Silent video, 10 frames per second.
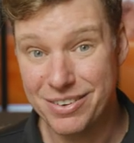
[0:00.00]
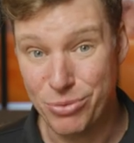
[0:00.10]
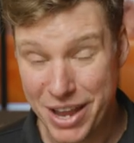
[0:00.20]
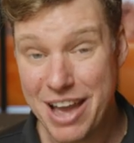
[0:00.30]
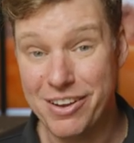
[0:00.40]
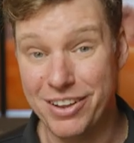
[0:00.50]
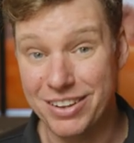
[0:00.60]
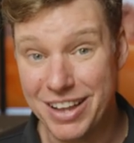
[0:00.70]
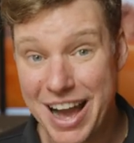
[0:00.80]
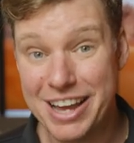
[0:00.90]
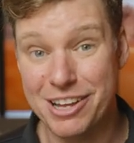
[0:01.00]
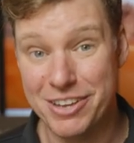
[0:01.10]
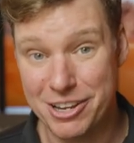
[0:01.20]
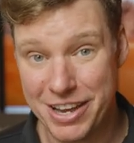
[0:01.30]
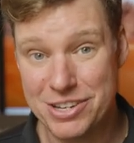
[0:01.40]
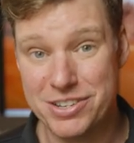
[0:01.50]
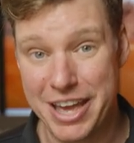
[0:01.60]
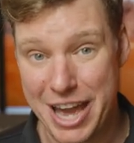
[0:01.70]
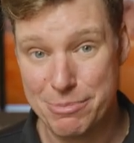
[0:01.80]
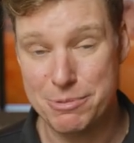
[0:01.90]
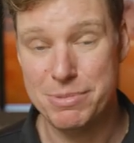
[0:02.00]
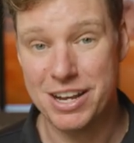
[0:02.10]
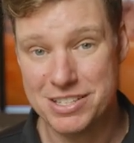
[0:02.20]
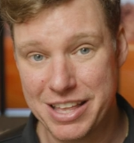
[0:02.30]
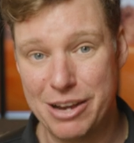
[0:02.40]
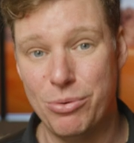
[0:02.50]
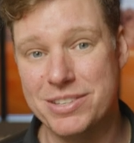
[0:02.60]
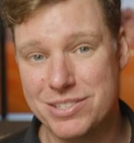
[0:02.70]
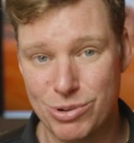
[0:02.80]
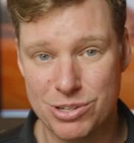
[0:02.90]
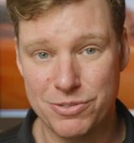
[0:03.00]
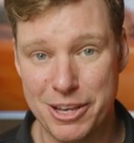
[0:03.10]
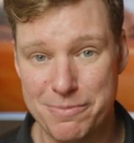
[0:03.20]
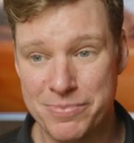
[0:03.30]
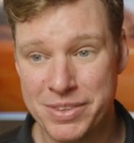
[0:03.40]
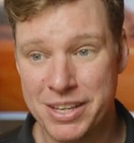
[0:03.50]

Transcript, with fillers: We had a lot of innovation that happened because of that one switch flip.